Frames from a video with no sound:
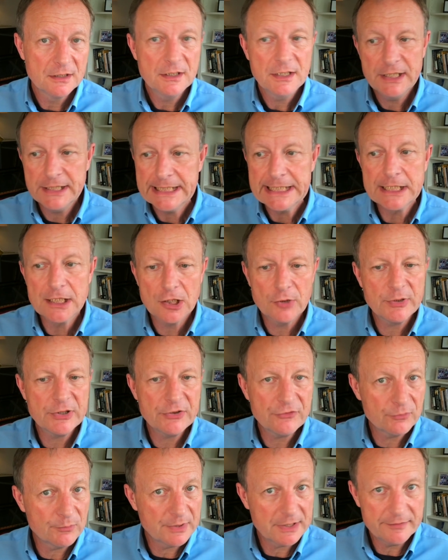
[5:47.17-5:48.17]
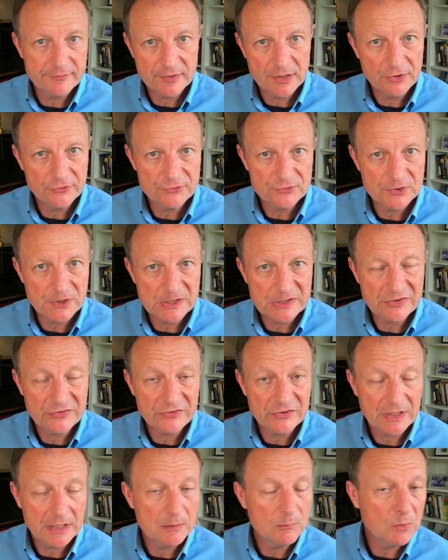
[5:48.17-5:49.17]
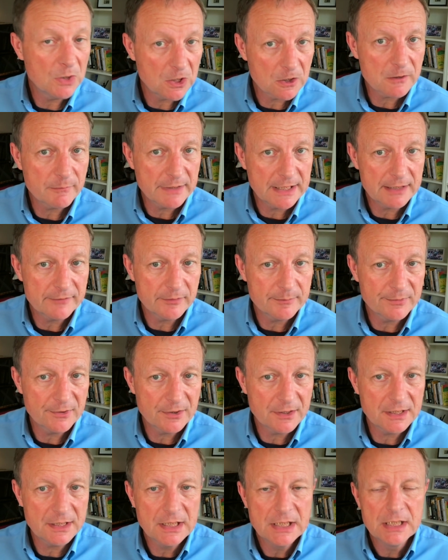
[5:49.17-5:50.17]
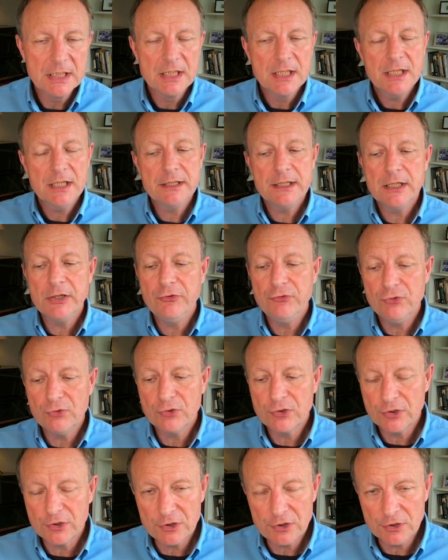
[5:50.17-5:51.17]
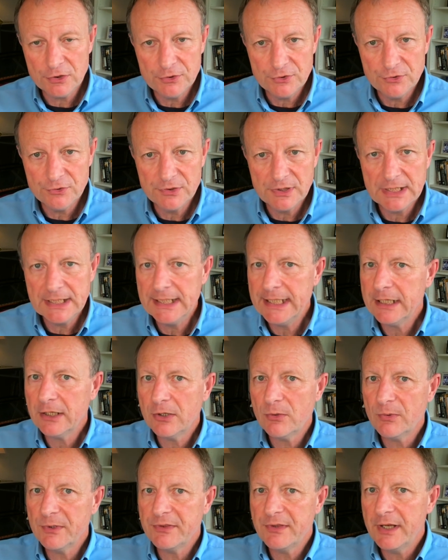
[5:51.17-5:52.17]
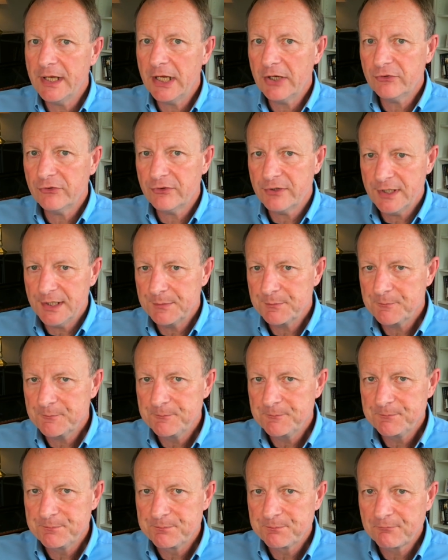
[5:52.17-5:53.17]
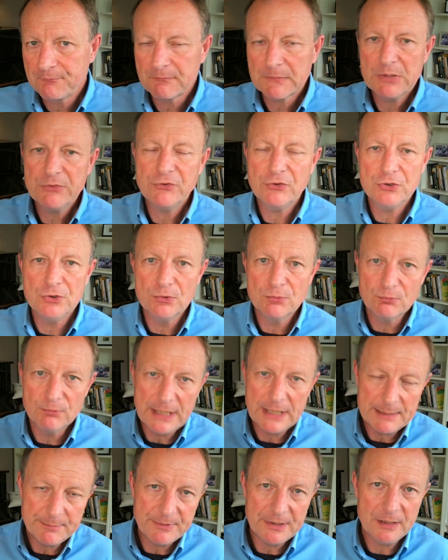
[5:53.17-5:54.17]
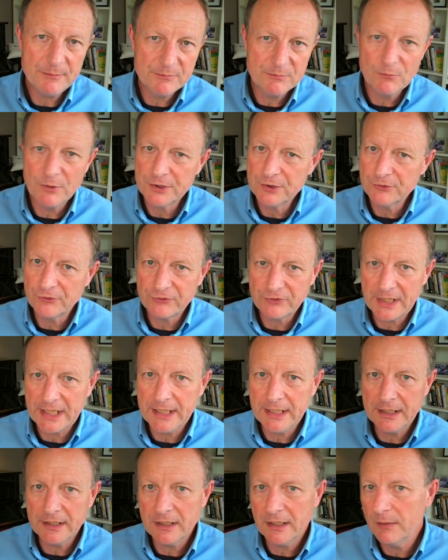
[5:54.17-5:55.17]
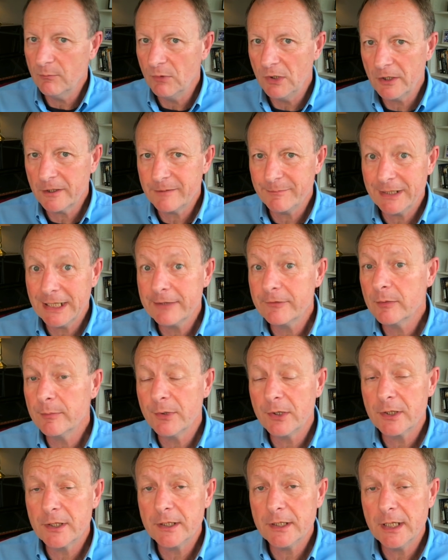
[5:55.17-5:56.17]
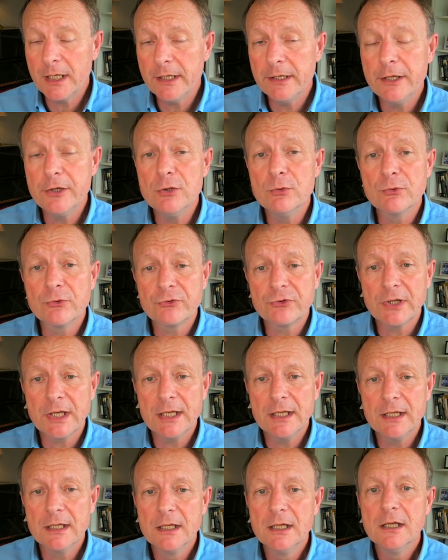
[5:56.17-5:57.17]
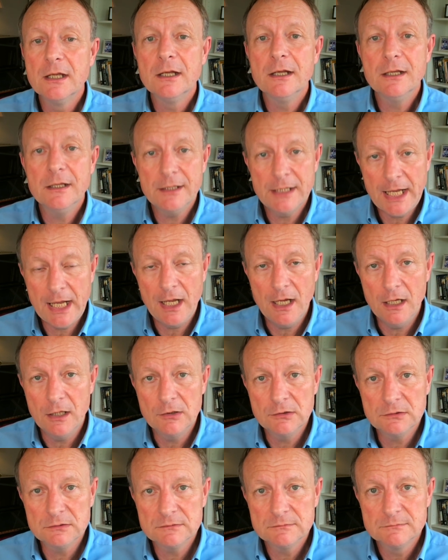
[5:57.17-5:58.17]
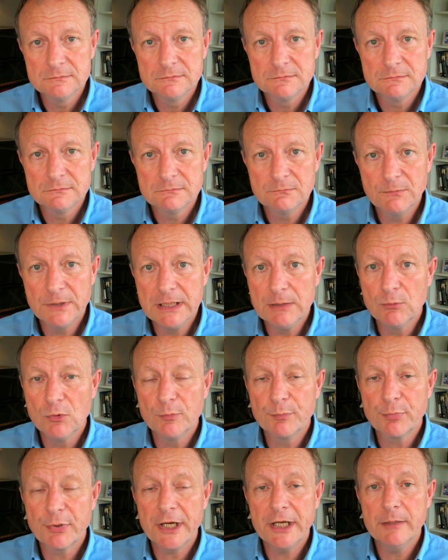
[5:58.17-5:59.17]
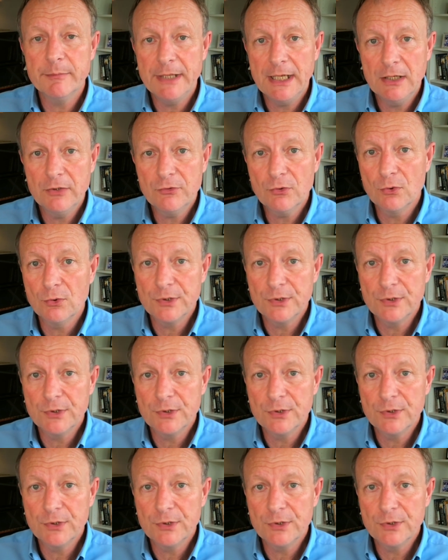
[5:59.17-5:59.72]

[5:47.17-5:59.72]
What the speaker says: And then go into whatever else you're going to say in welcoming everybody. And then as you conclude, link with the next thing. So you wrap up what you're saying in welcoming everybody, and then you'll say, now we will pray about, or